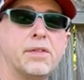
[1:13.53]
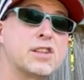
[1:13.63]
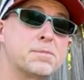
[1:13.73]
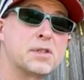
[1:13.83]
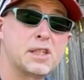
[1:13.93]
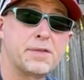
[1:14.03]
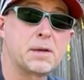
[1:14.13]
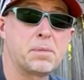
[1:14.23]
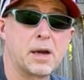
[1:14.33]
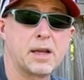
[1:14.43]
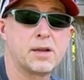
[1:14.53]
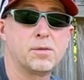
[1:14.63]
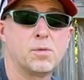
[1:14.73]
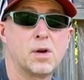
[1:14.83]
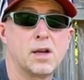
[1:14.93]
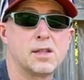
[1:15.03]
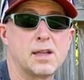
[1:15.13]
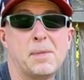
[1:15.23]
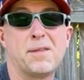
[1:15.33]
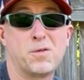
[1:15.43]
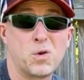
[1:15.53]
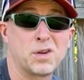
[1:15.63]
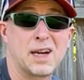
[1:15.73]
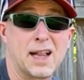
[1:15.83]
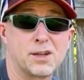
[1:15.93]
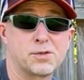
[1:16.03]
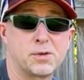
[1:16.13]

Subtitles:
This specific bike was about $400